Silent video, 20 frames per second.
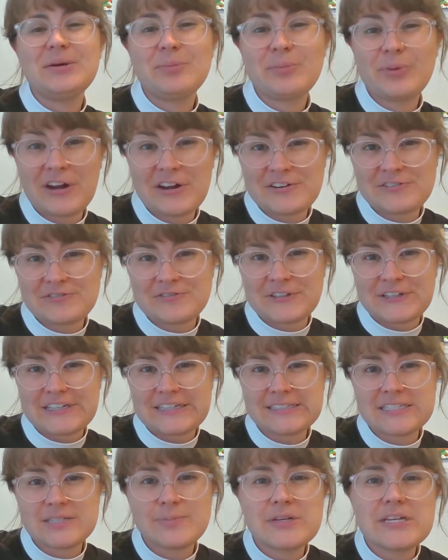
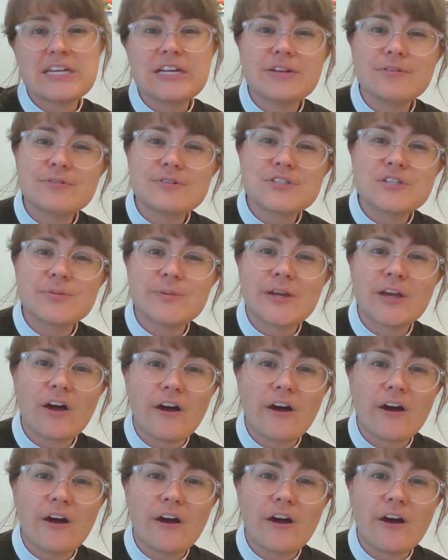prayerfully to begin resuming